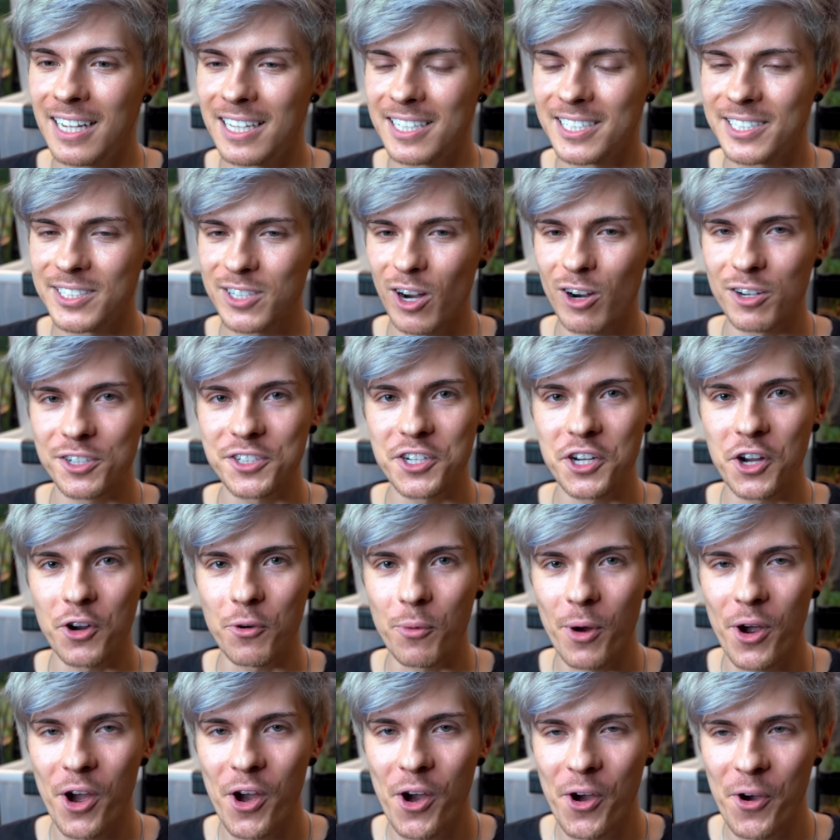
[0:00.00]
start to
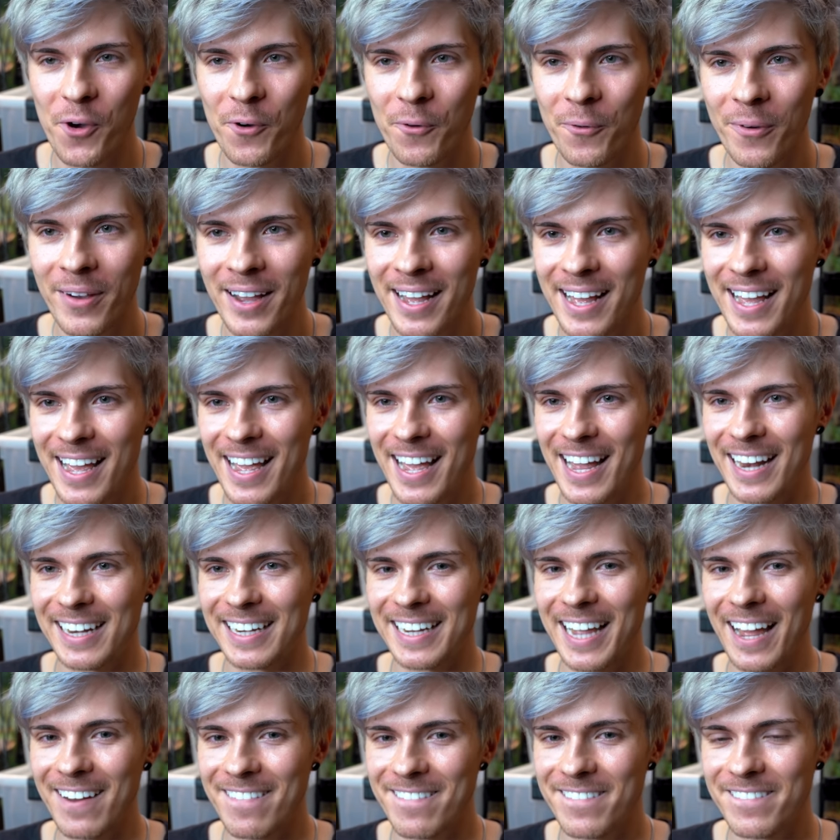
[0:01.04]
grow and
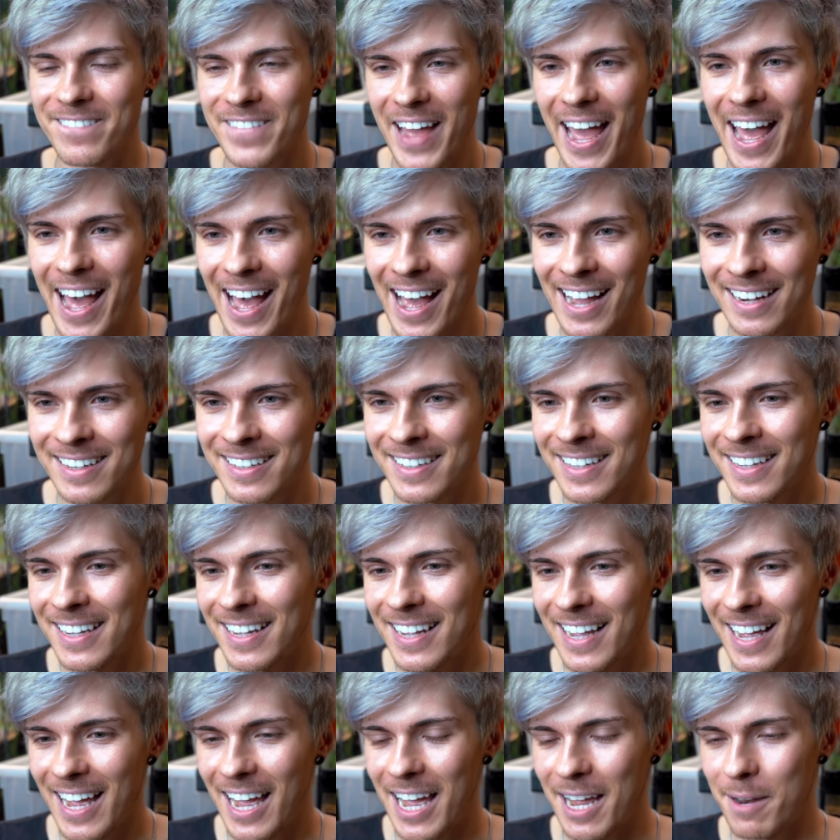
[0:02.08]
get fat
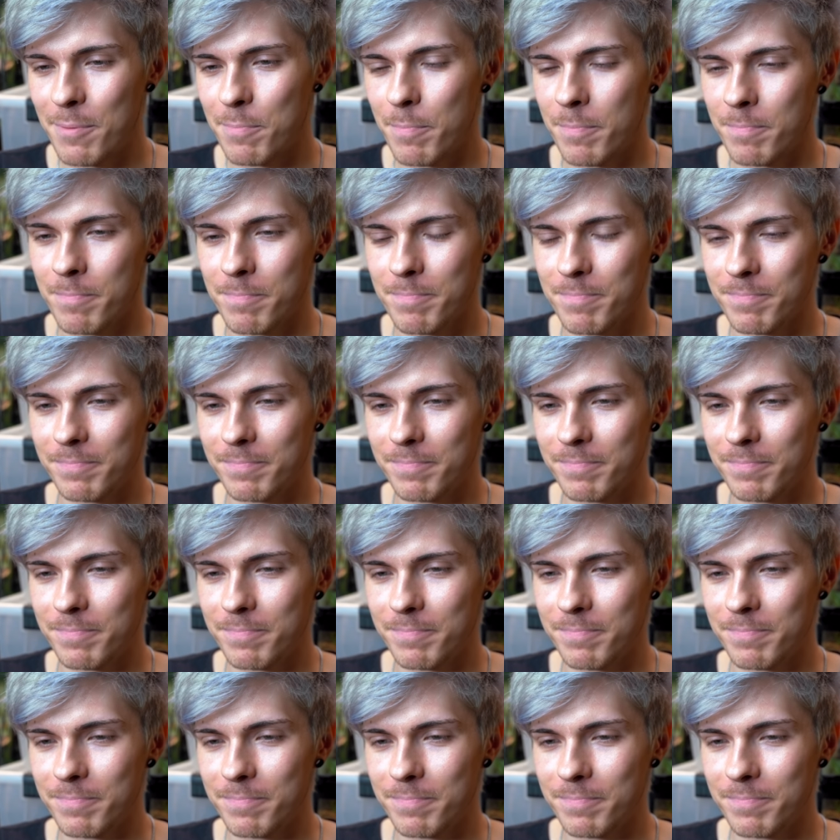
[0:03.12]
and